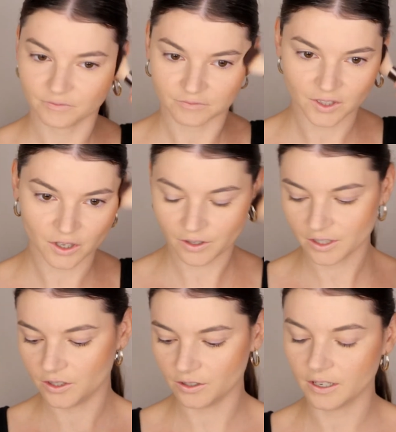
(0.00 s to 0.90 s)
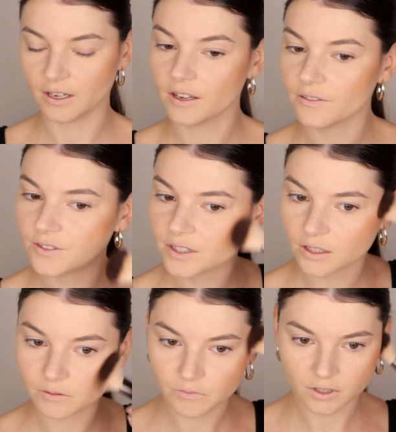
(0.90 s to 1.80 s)
I'm going to give
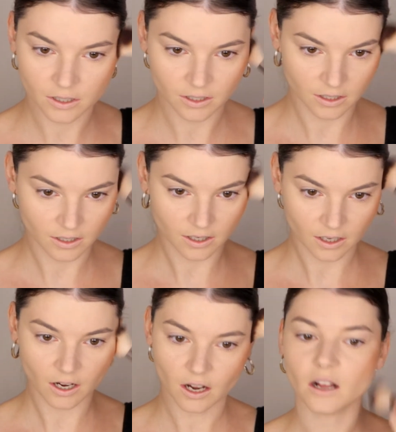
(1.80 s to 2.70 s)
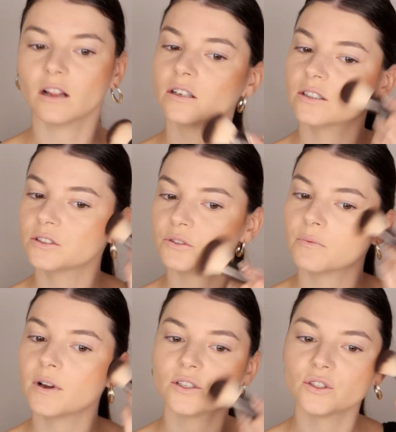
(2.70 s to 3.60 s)
some color to
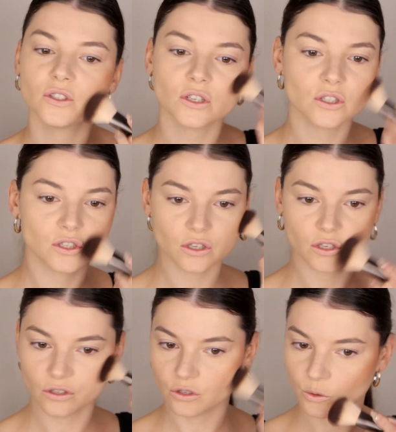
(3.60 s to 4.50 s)
my cheeks.